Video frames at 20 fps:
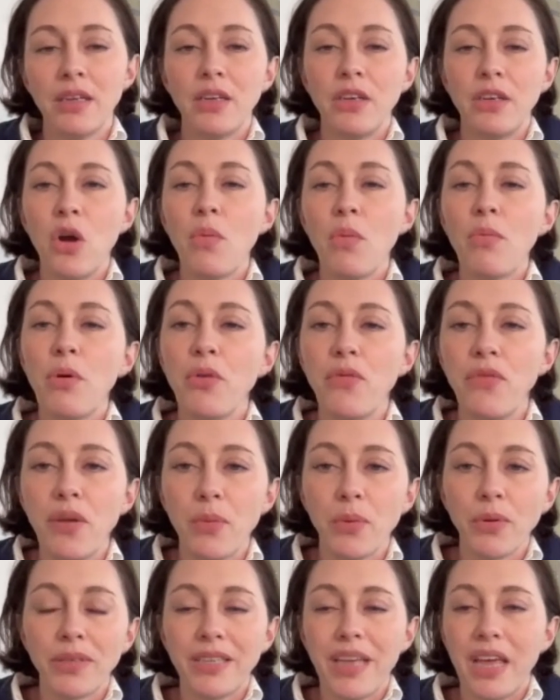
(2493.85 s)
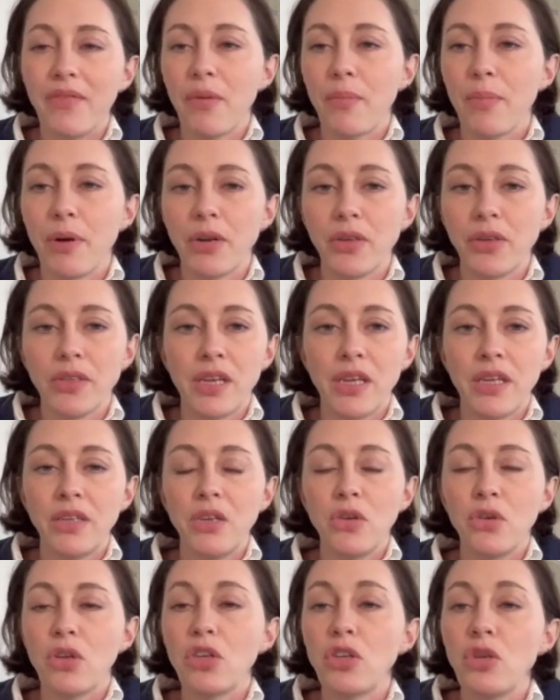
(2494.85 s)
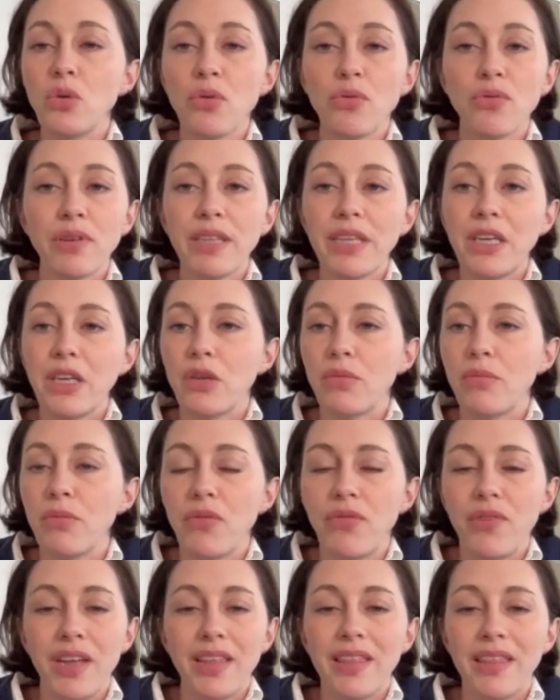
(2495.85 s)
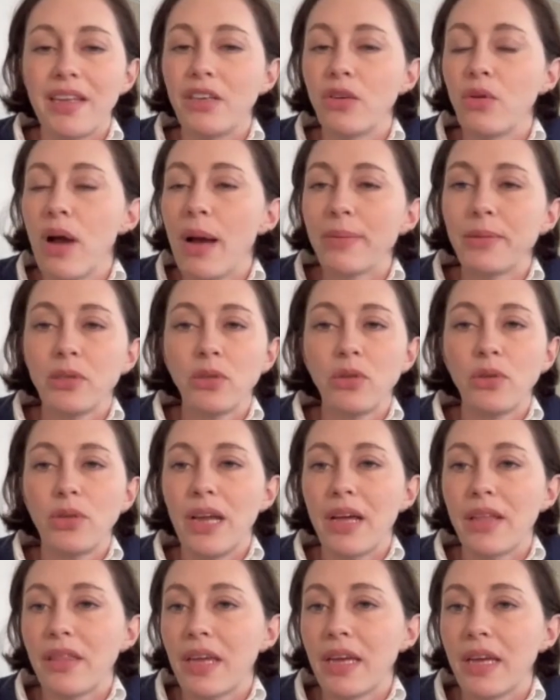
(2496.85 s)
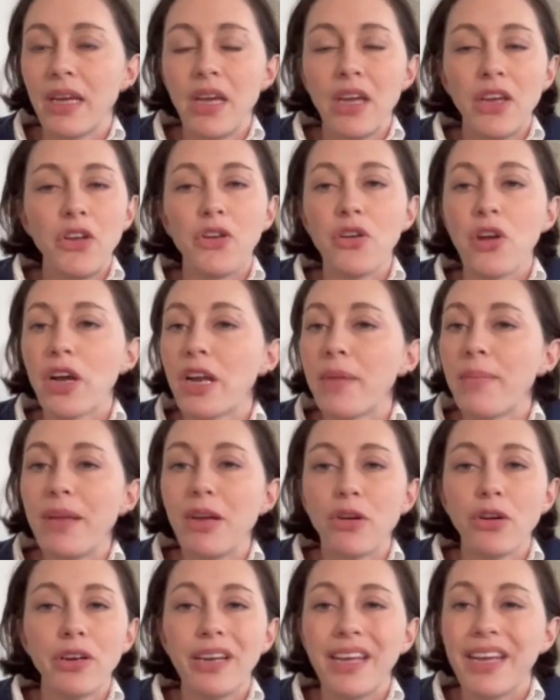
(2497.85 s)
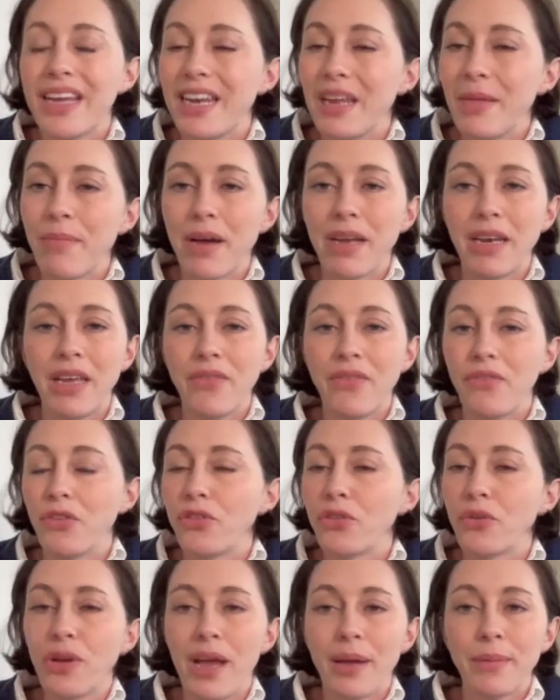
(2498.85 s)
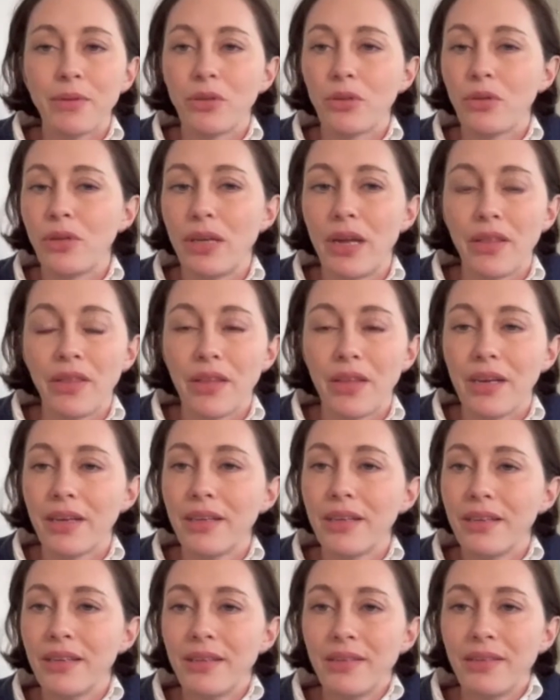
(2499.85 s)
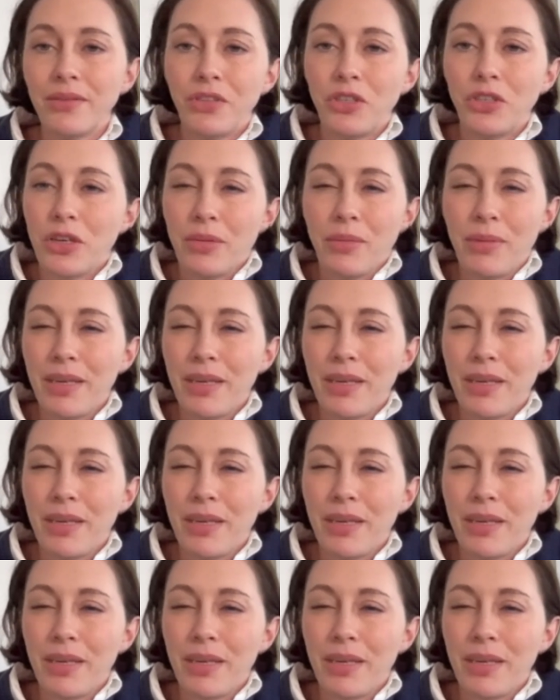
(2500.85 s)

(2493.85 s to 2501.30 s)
No movie will save a person. You can do a really good movie and then do absolutely nothing. You're not going to be earning any money if you're doing absolutely nothing. Do you know